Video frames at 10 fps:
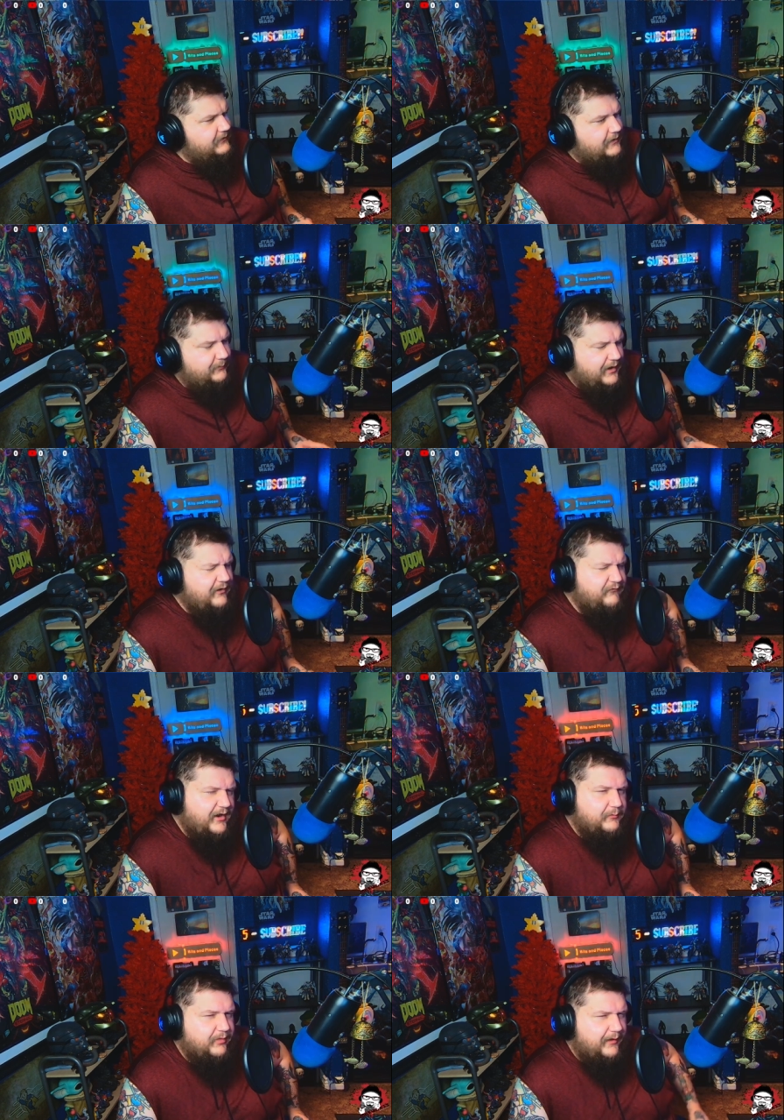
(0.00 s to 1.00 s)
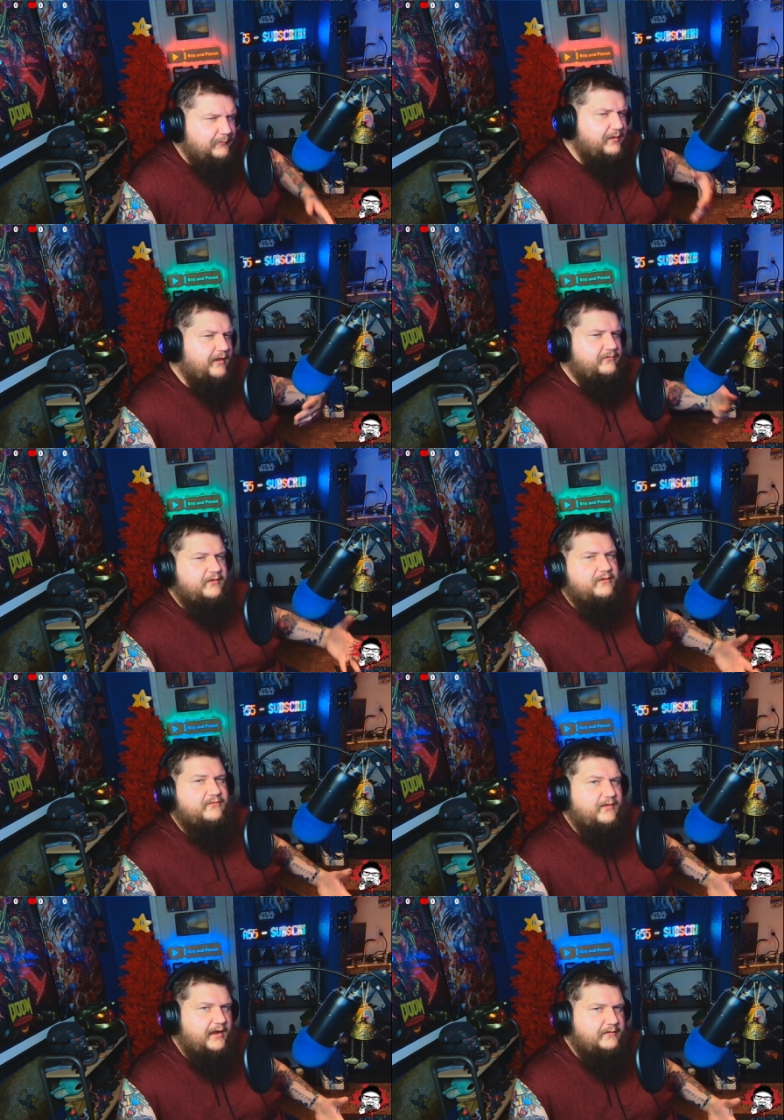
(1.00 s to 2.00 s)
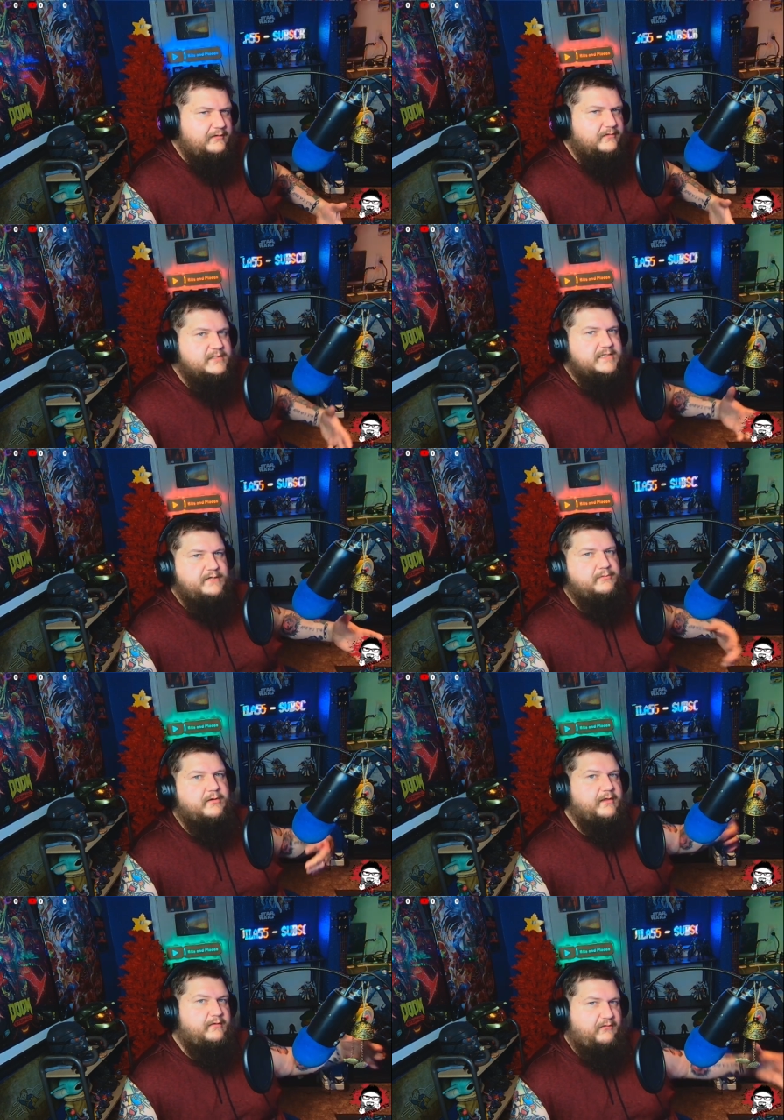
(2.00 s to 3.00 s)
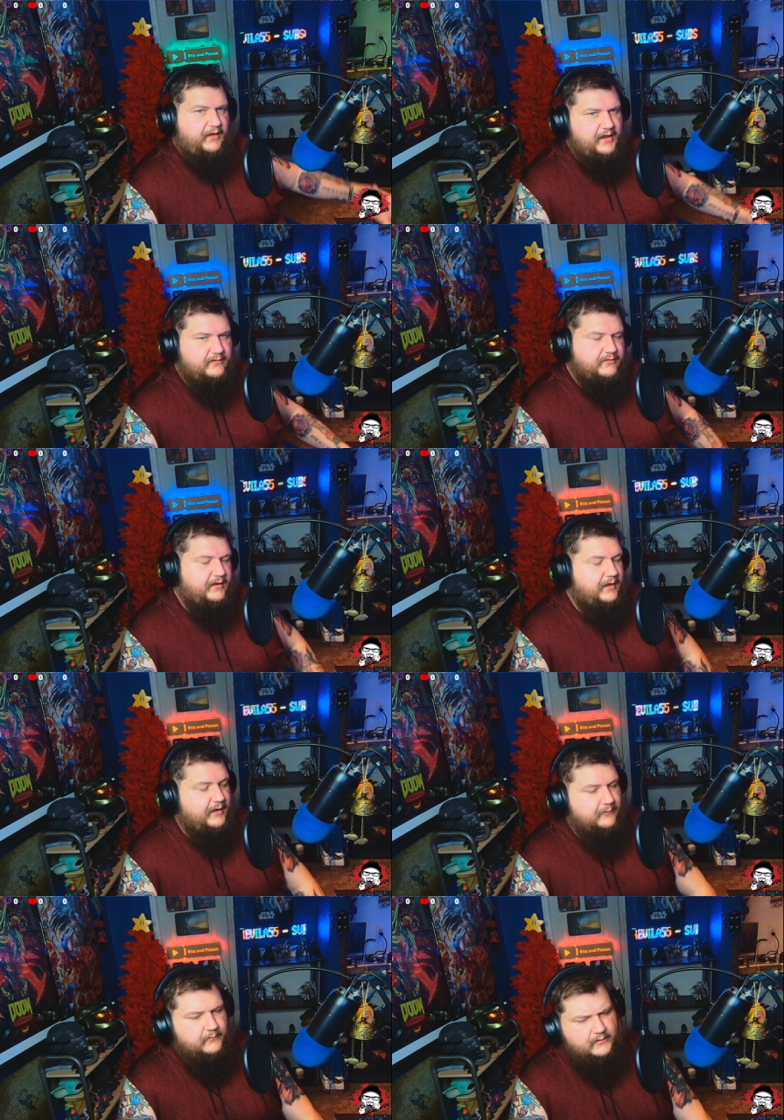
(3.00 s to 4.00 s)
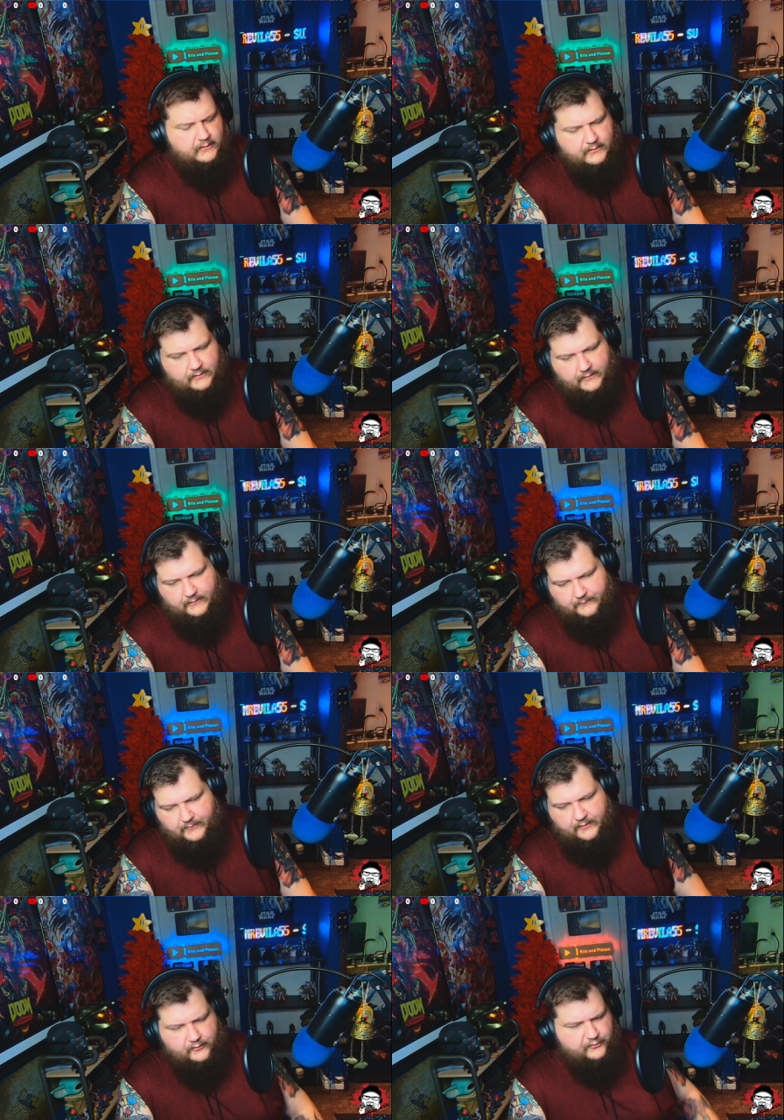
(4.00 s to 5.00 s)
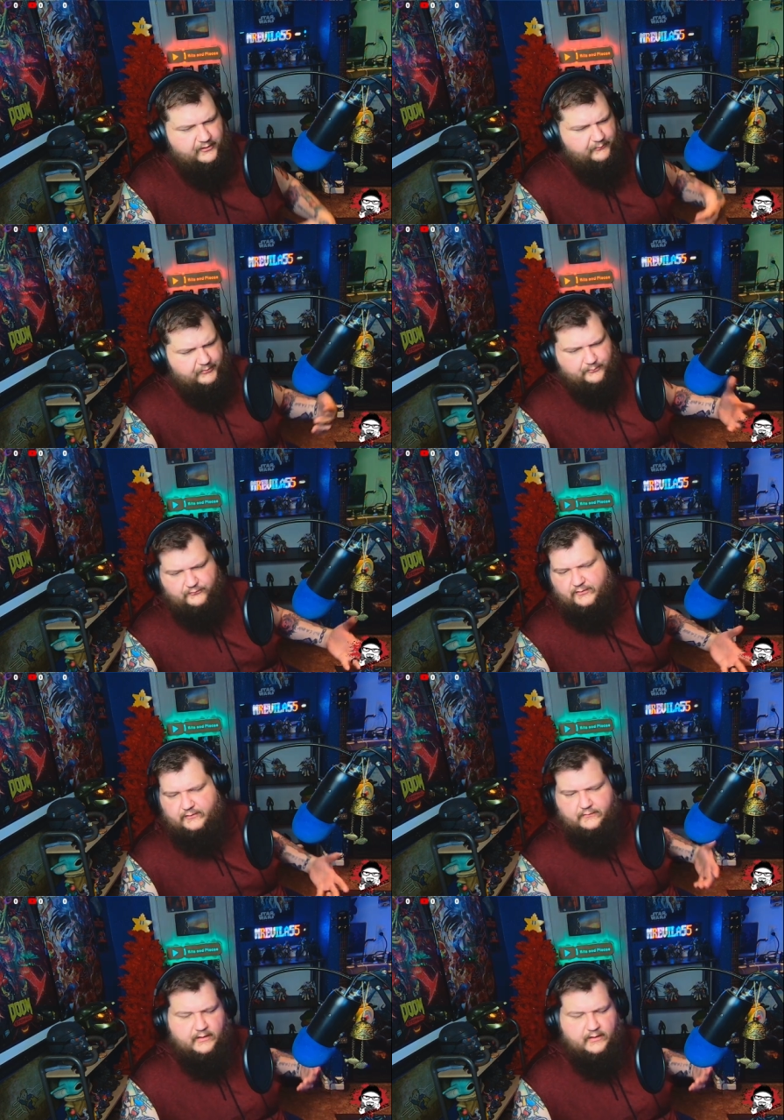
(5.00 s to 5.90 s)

I'm kind of fine with it. I'm actually excited to see where they take the game. Um, another thing, people's like the